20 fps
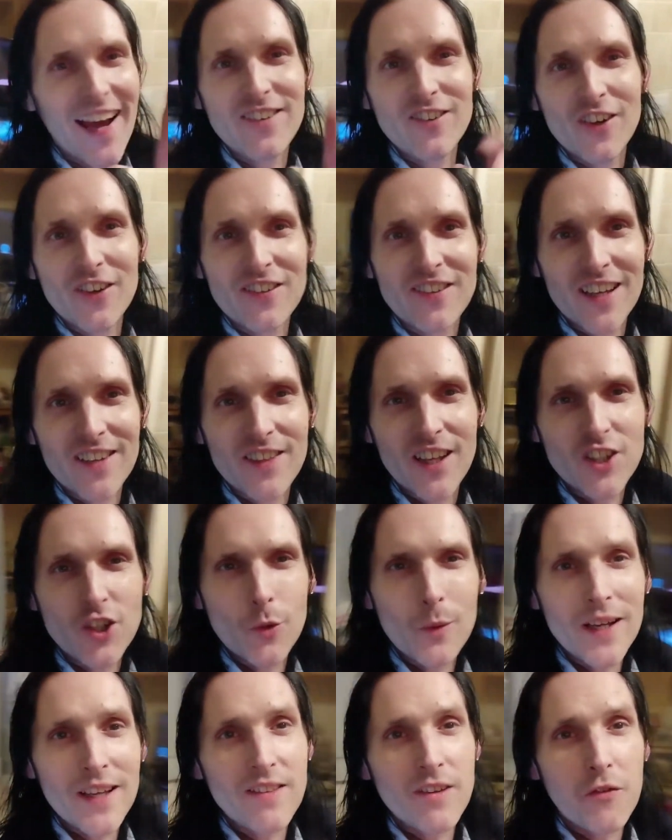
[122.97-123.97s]
As I said, they
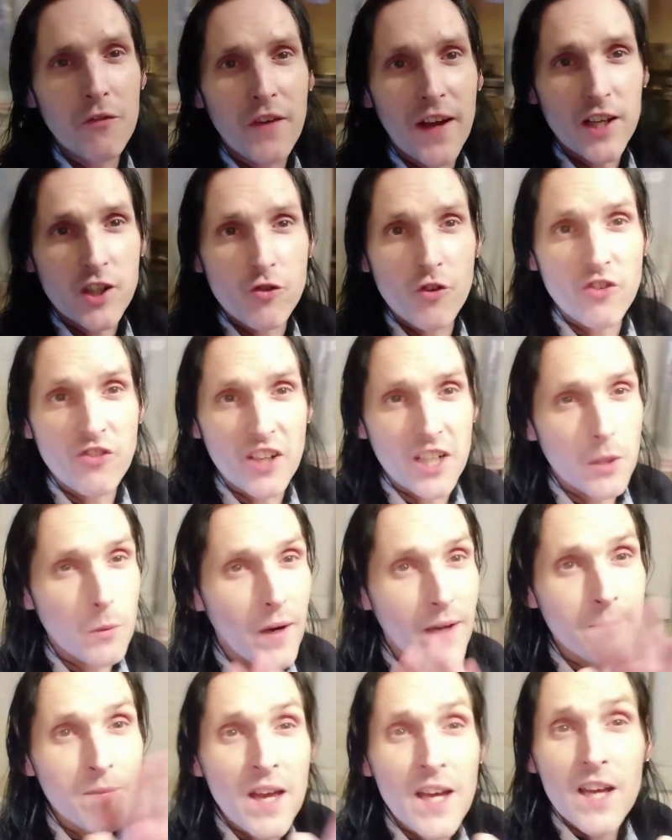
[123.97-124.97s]
do it in the factories
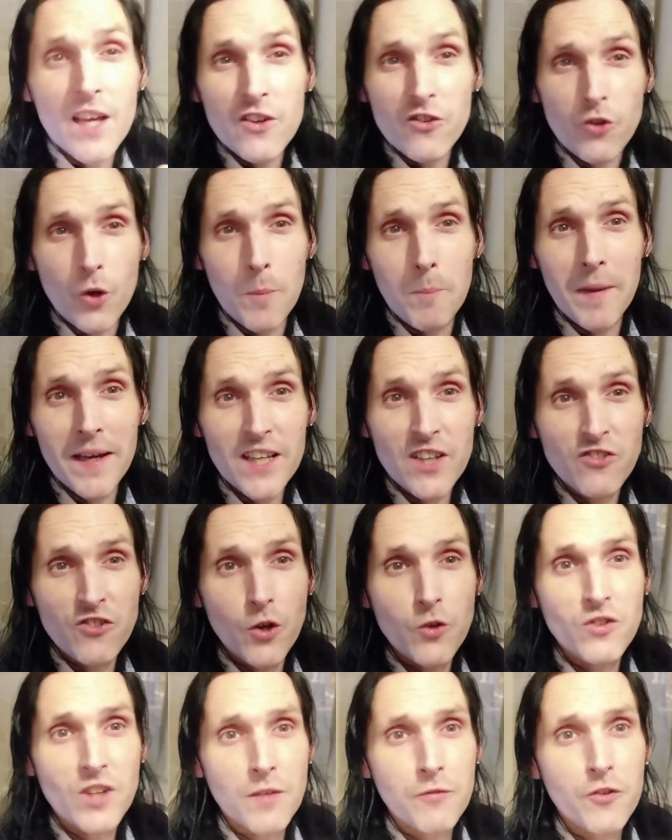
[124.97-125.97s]
anyway, so it makes
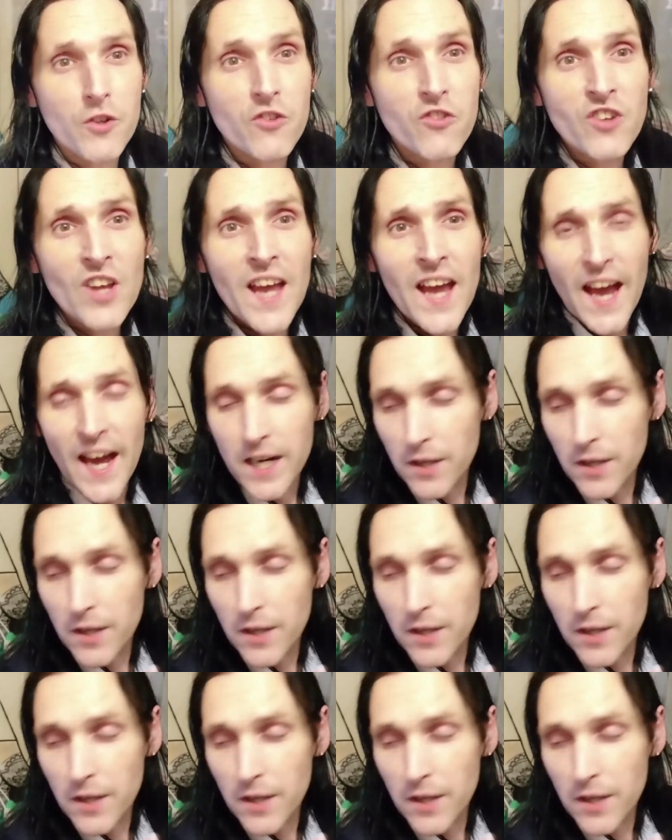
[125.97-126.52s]
no difference.